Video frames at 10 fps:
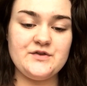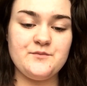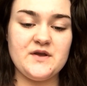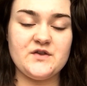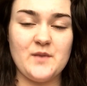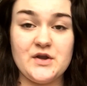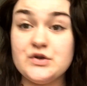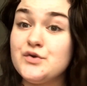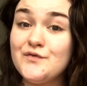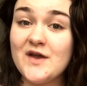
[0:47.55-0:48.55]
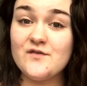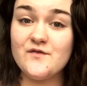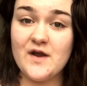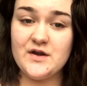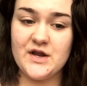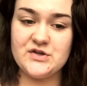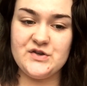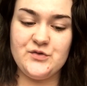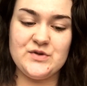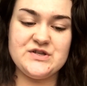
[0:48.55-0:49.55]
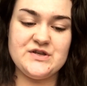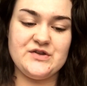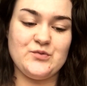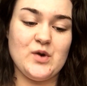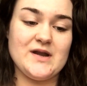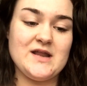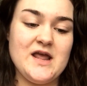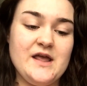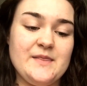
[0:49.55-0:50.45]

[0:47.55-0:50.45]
to mix my two favorite foundations, which is one,